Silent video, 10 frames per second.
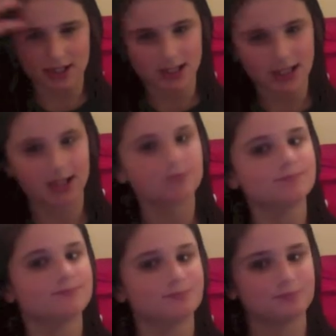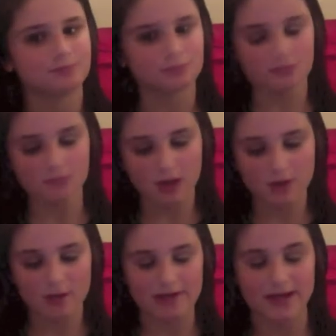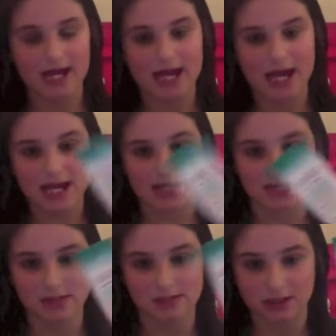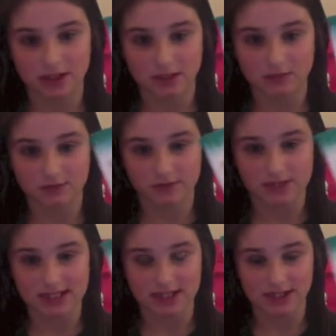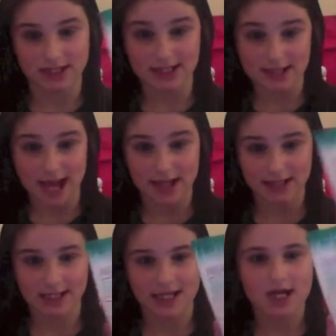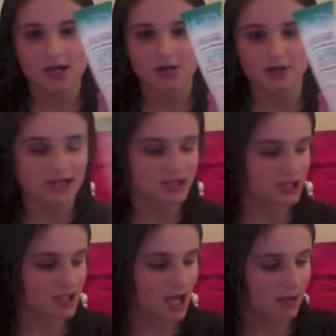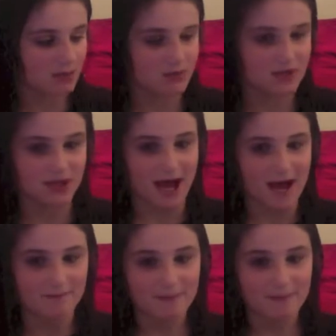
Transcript: like wavy, it's going to be a little frizzy and like staticky. So that just helps with that.